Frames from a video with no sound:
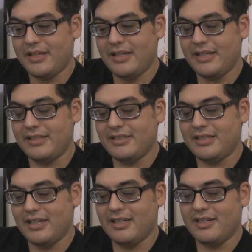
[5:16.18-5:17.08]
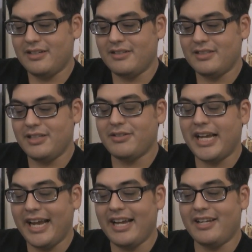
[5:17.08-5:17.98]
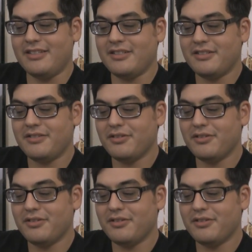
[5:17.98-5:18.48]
is you can